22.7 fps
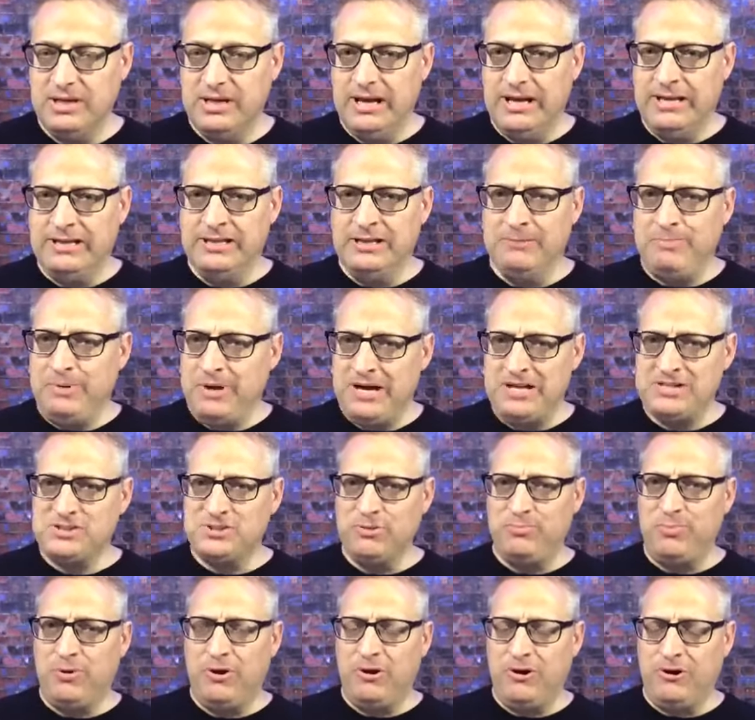And the Apostle
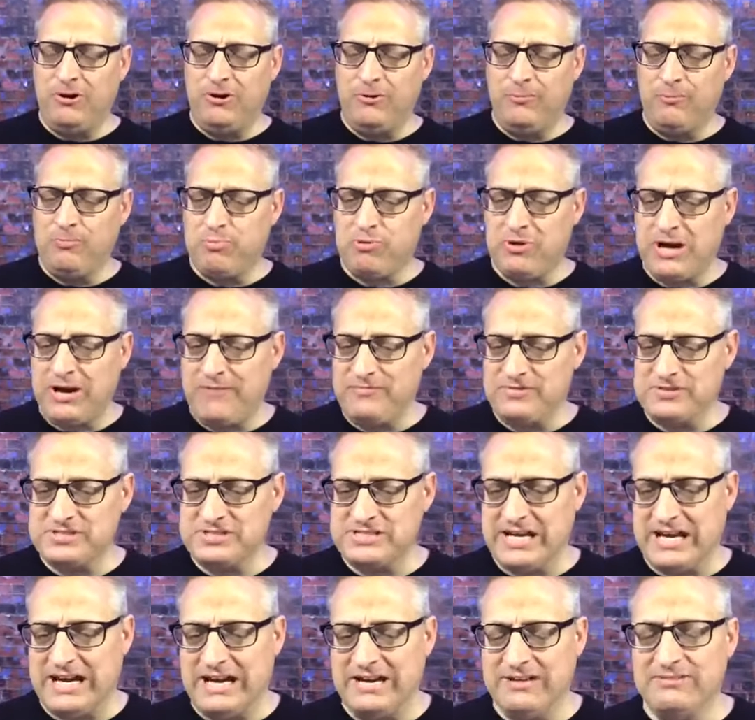Paul
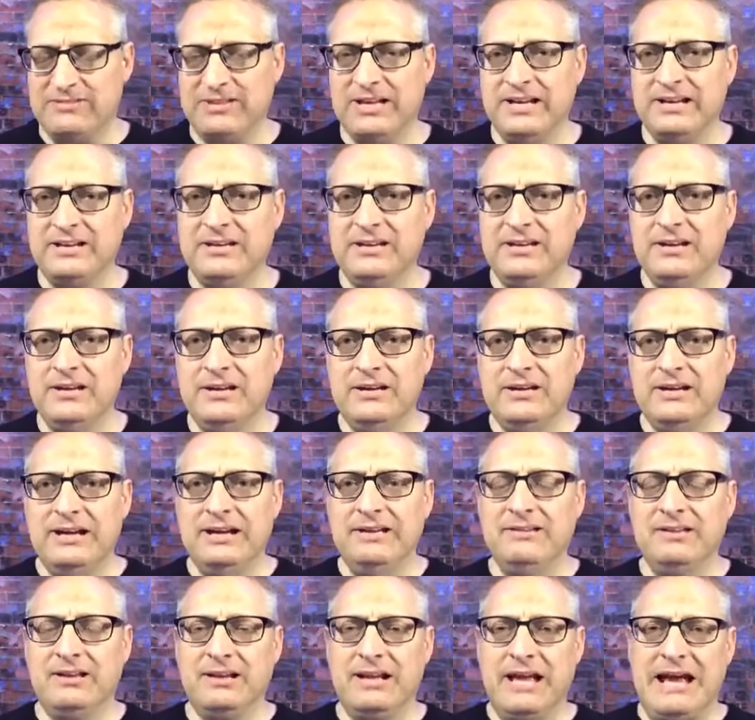prophesied that
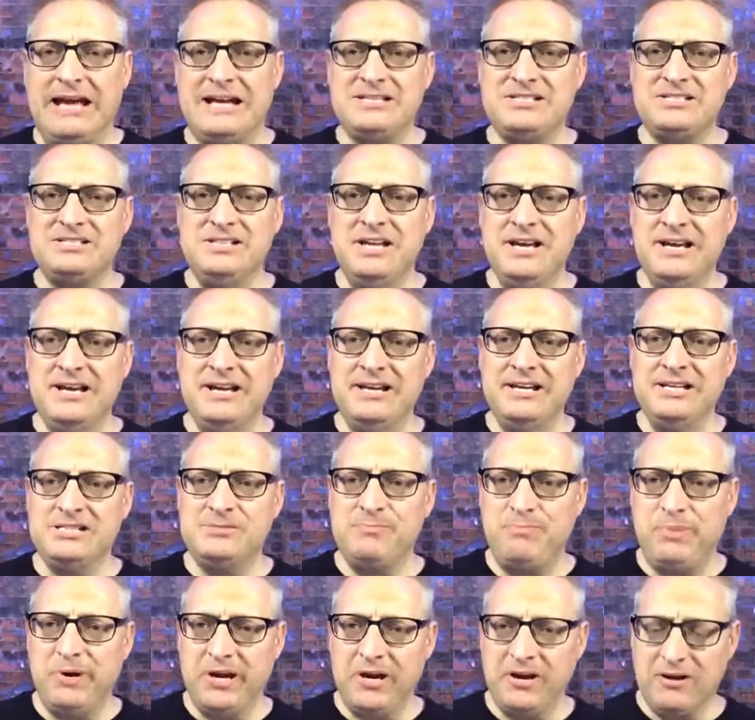in the last days,
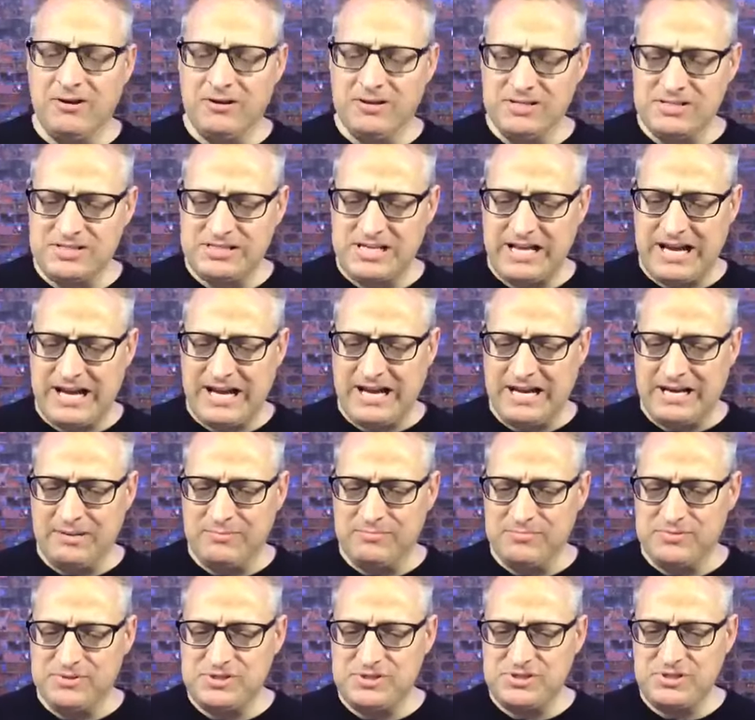perilous
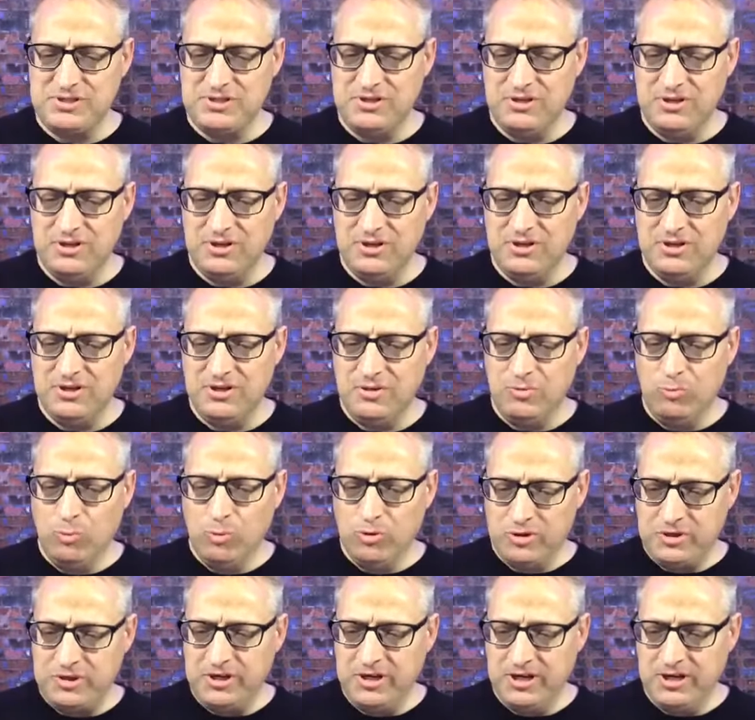times
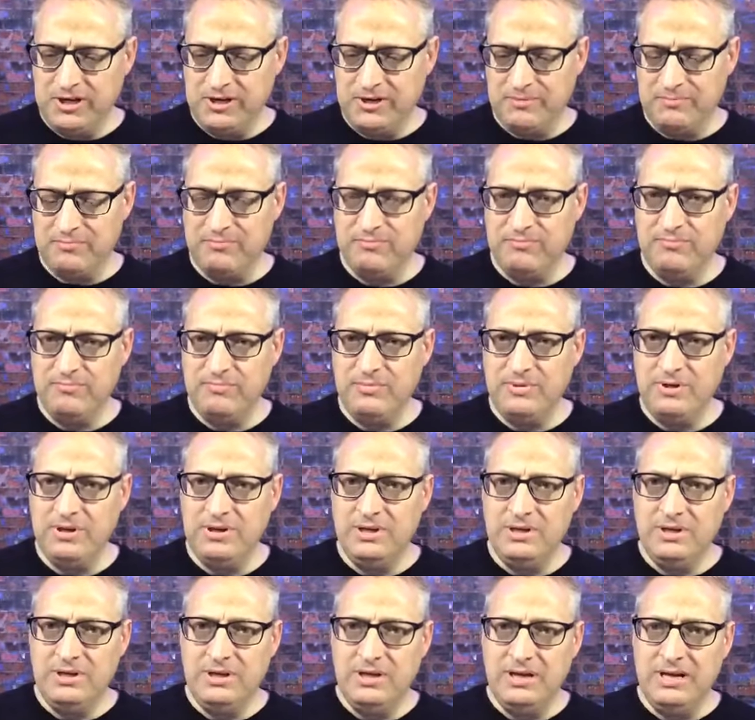would come.
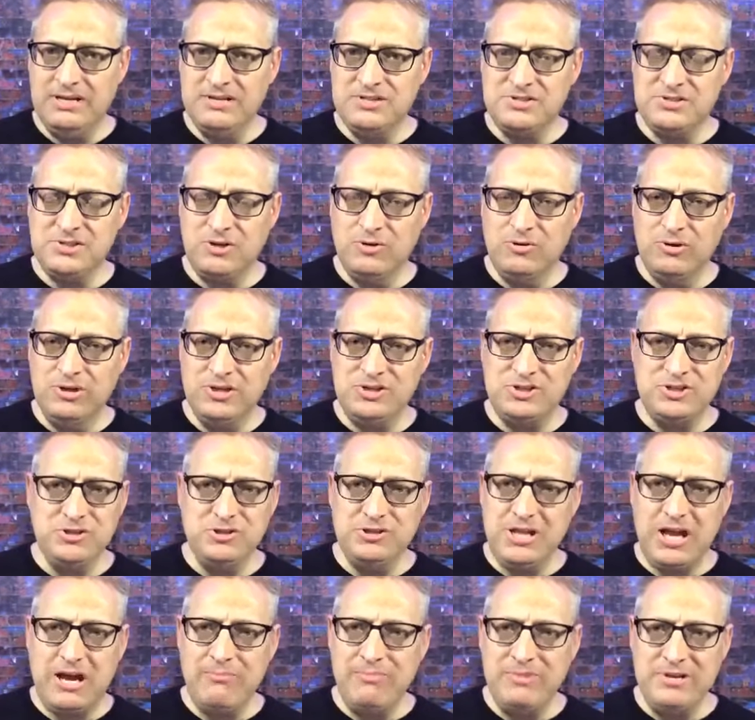And so it should
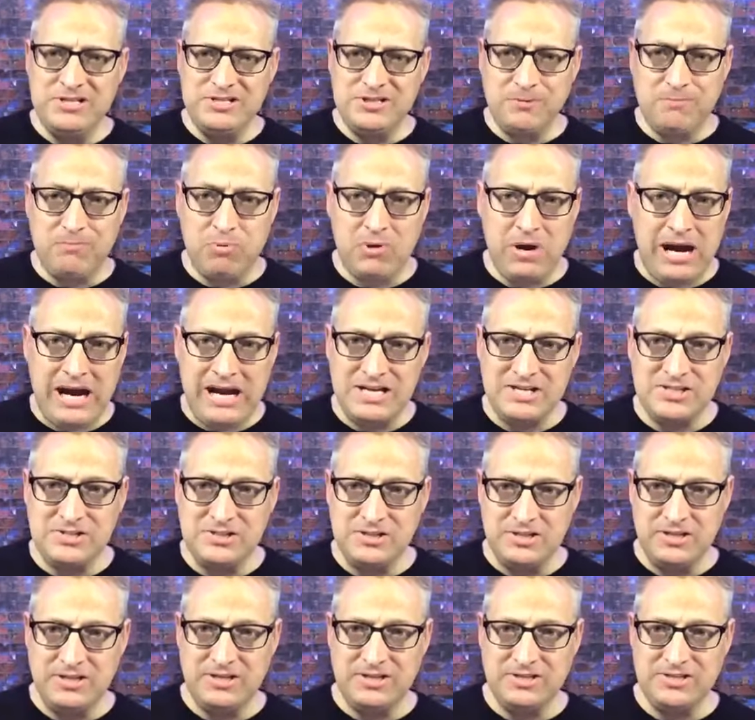not be a surprise to
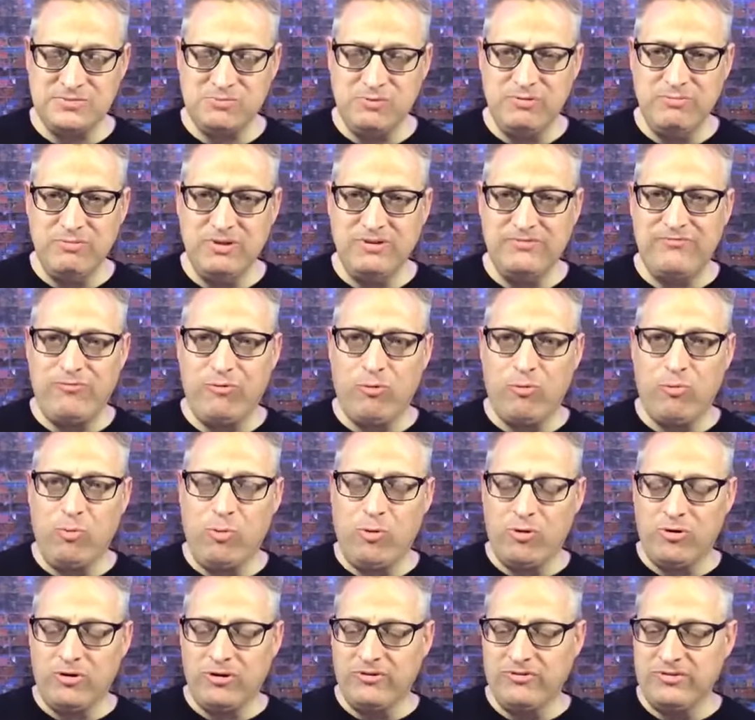us. We've been
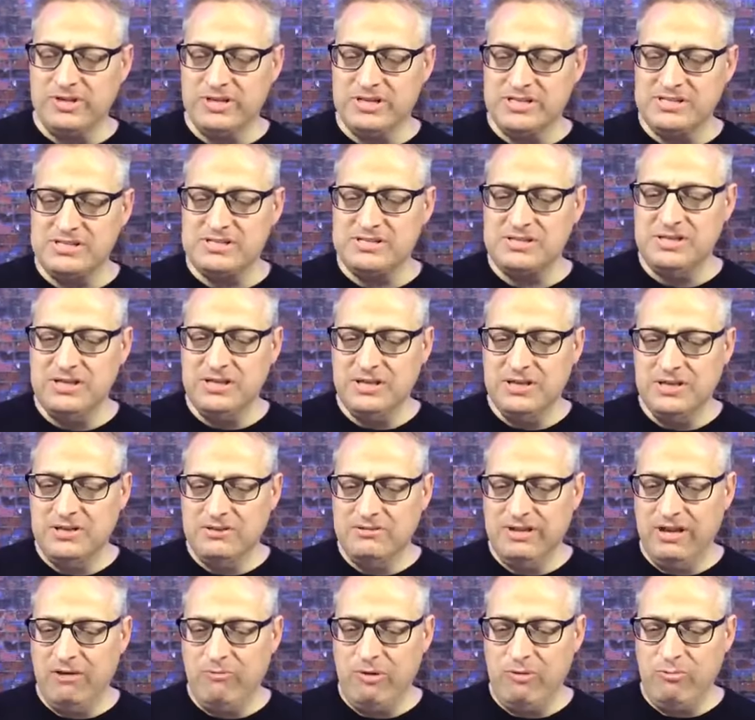forewarned of this,
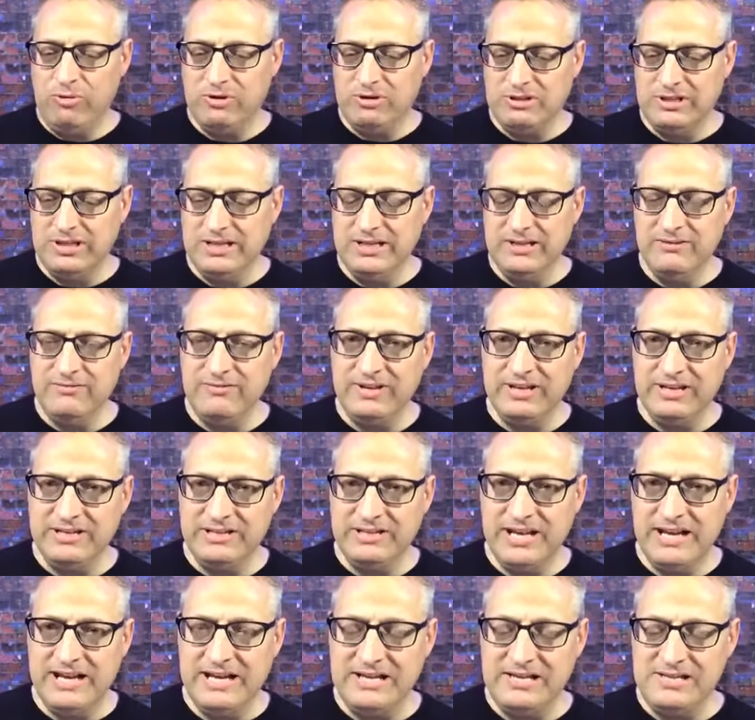that we would live in
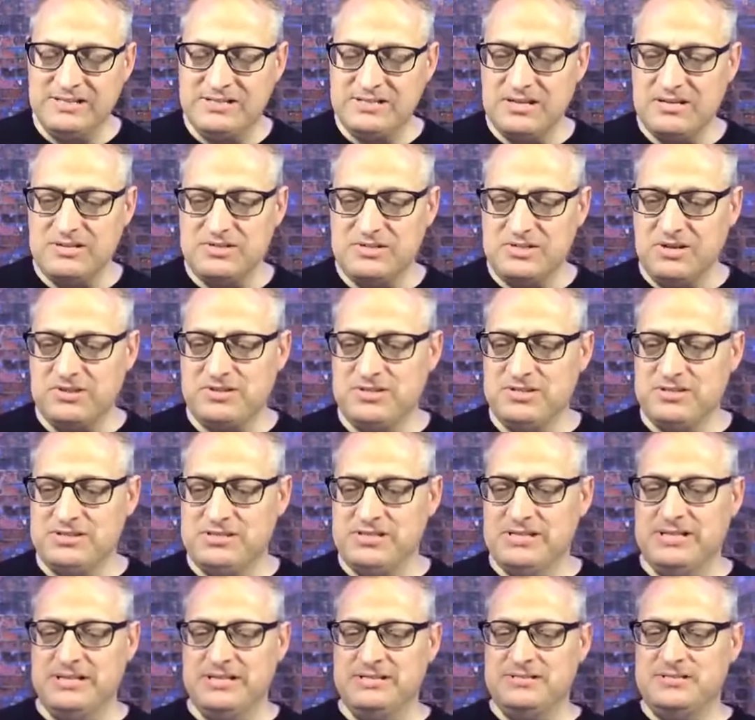days such as
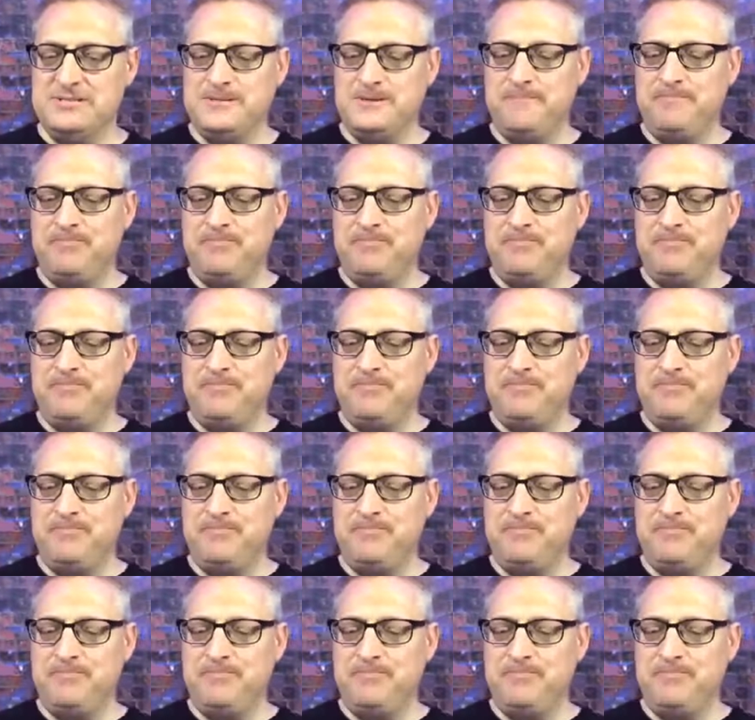these.